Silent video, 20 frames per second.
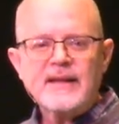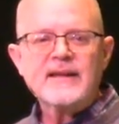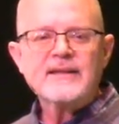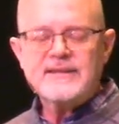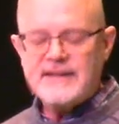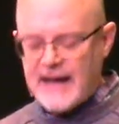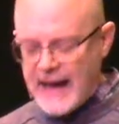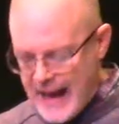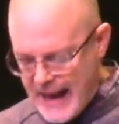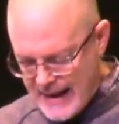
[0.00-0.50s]

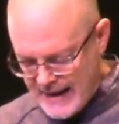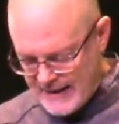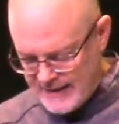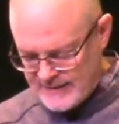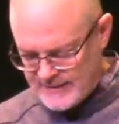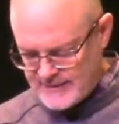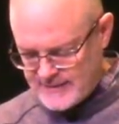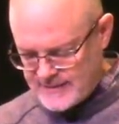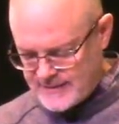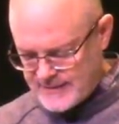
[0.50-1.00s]
It's
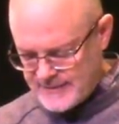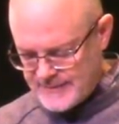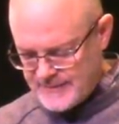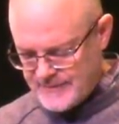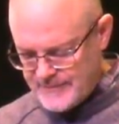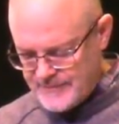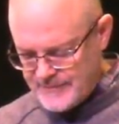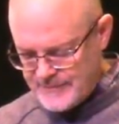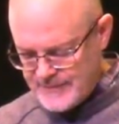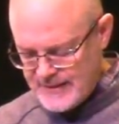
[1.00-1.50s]
and.
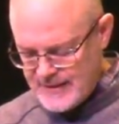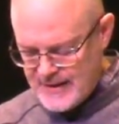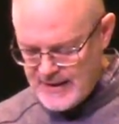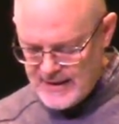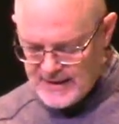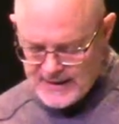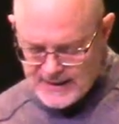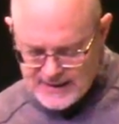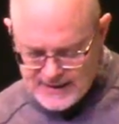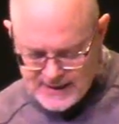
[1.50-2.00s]

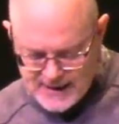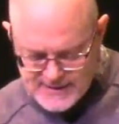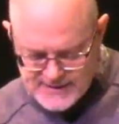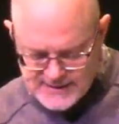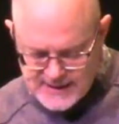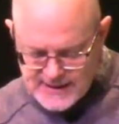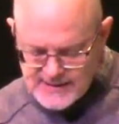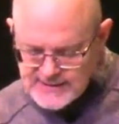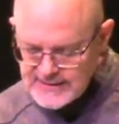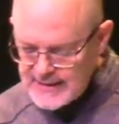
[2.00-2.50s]

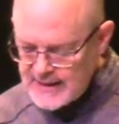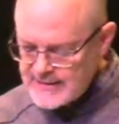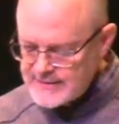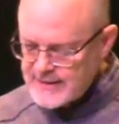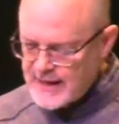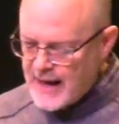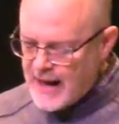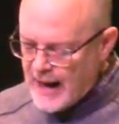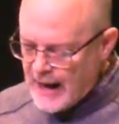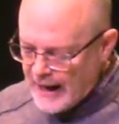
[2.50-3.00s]
Isaiah
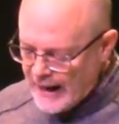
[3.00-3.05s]
says,